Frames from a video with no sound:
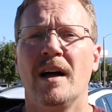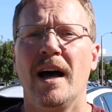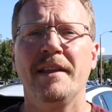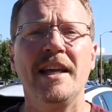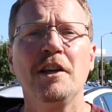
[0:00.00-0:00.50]

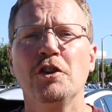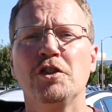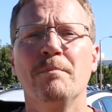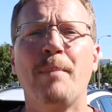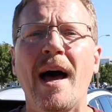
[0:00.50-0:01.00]
I think you
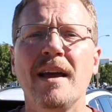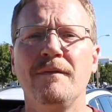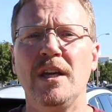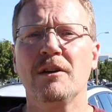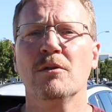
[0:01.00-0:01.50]
should buy a
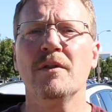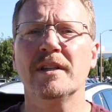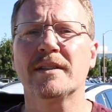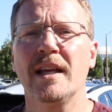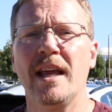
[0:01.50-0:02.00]
vehicle
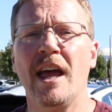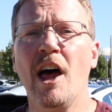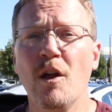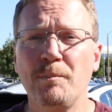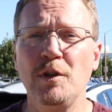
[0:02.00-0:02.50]
that's going to
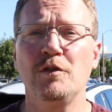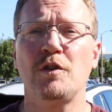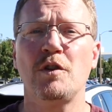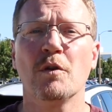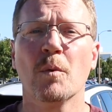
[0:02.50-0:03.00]
help you do
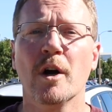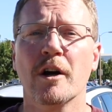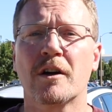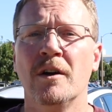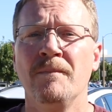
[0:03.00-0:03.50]
your work.